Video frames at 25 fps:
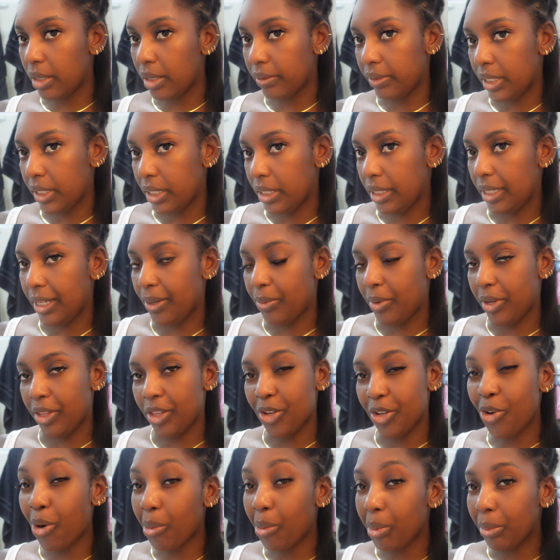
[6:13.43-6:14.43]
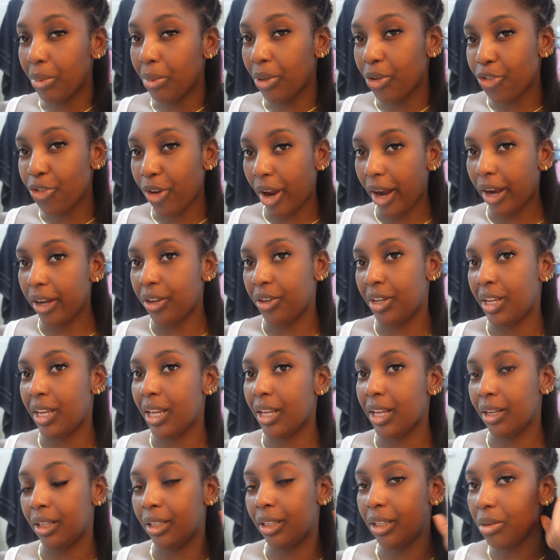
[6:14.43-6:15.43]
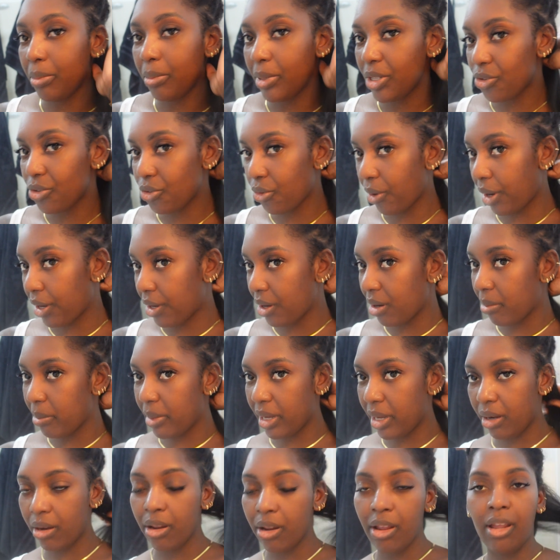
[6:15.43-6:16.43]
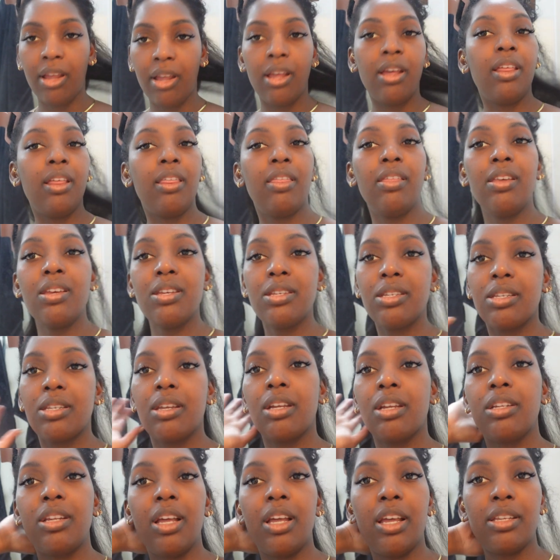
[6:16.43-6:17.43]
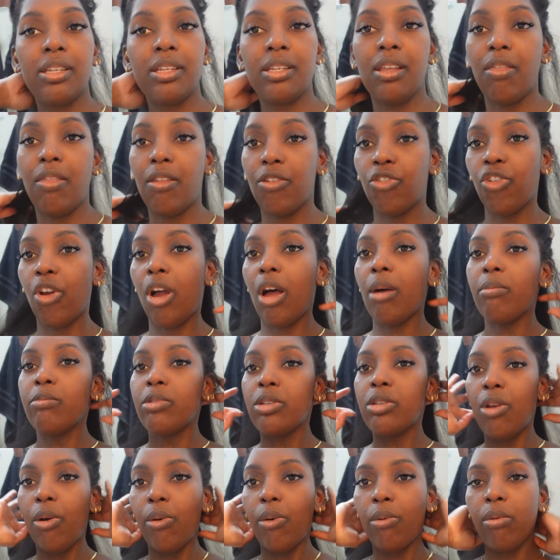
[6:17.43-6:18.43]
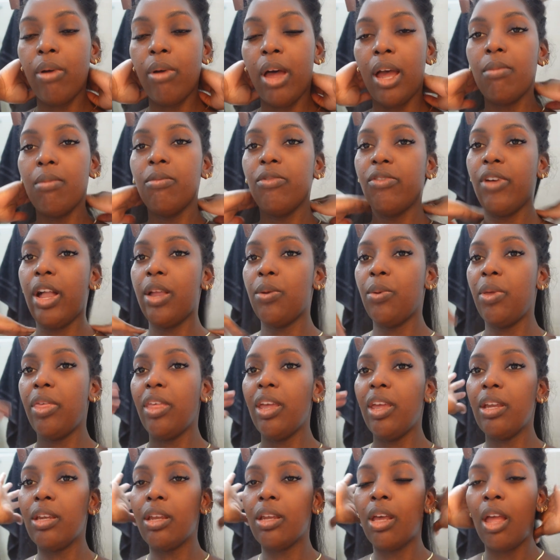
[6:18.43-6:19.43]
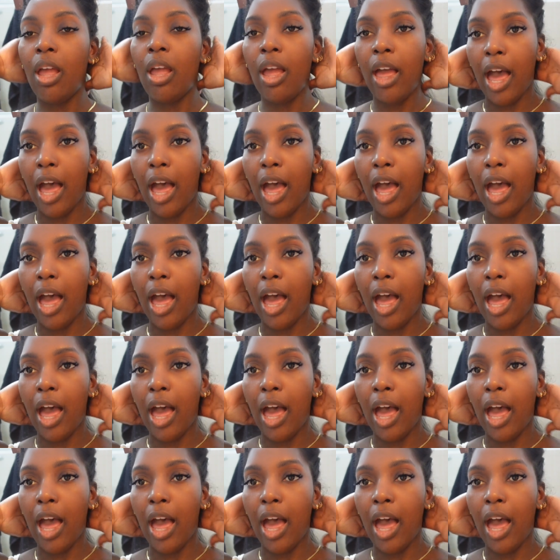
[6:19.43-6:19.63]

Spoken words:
Obviously with the normal blow dryer you can get a little bit straighter, but this does the job, so I'm fine with it.